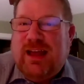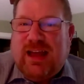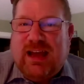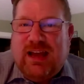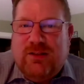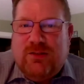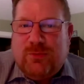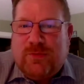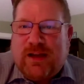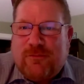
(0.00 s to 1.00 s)
And
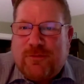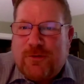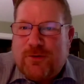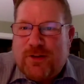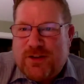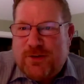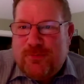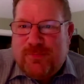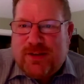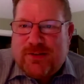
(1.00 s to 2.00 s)
without further
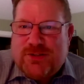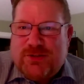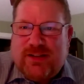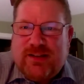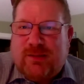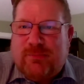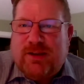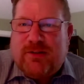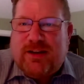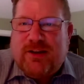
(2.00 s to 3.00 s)
ado, because you didn't come
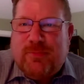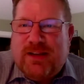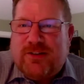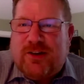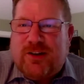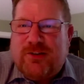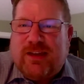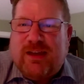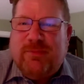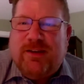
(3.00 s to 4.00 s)
here to hear me talk, you
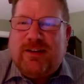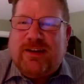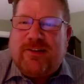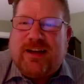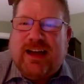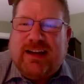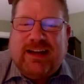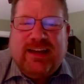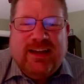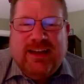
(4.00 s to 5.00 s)
came here to hear
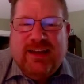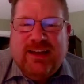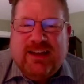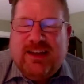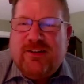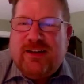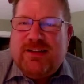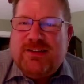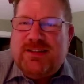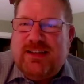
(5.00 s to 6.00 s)
Connie. Here
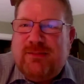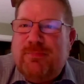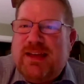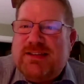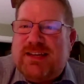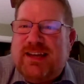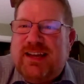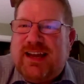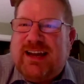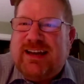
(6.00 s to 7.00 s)
is the
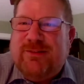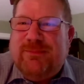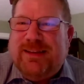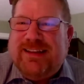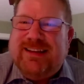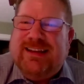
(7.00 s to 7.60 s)
amazing Connie Whitman.